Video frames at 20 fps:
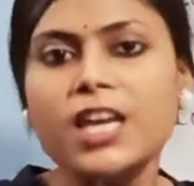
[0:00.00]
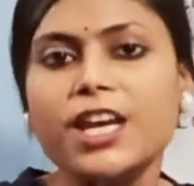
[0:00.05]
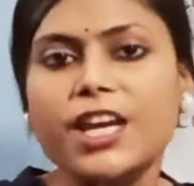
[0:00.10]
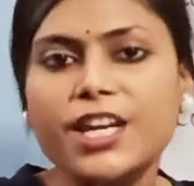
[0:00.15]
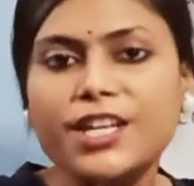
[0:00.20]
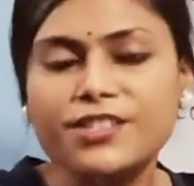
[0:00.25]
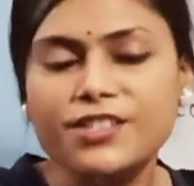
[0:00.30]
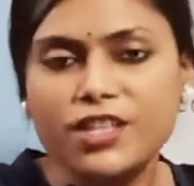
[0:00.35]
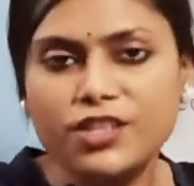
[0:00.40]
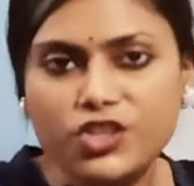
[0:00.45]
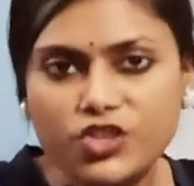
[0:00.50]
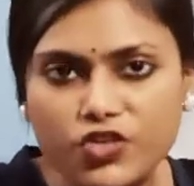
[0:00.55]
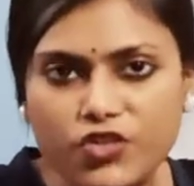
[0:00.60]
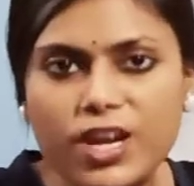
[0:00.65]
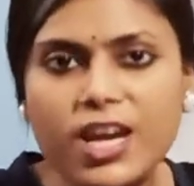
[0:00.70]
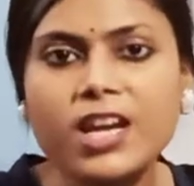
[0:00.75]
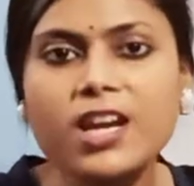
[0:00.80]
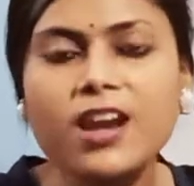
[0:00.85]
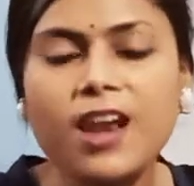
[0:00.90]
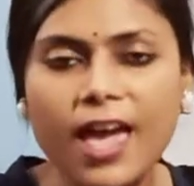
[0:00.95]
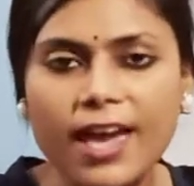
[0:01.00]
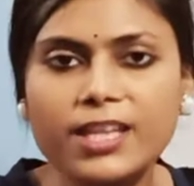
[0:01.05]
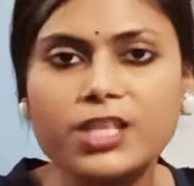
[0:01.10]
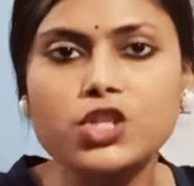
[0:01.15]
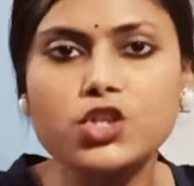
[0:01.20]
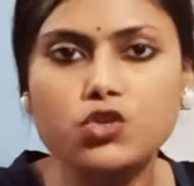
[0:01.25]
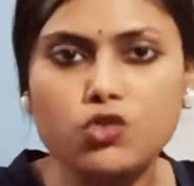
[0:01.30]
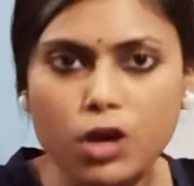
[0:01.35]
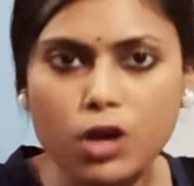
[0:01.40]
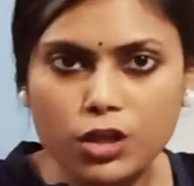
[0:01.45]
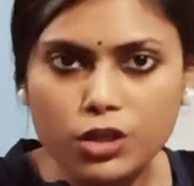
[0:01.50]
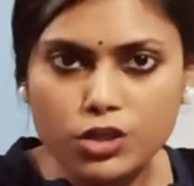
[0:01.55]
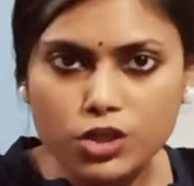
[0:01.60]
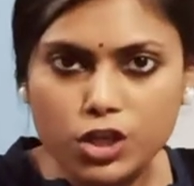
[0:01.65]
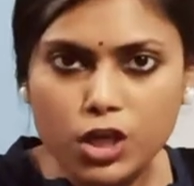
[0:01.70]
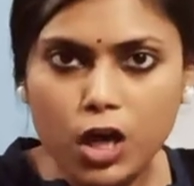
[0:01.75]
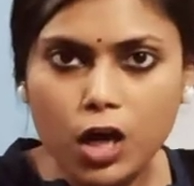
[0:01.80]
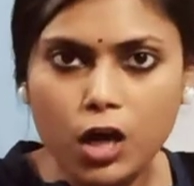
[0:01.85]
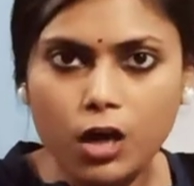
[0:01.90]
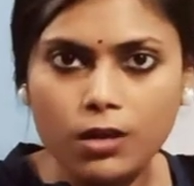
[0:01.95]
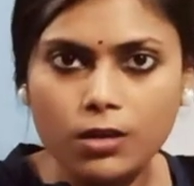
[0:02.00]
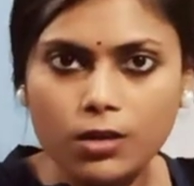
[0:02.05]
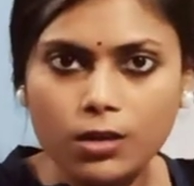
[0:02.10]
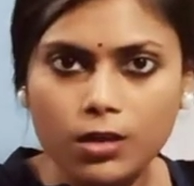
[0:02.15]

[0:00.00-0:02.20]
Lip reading: It is a thread-like structure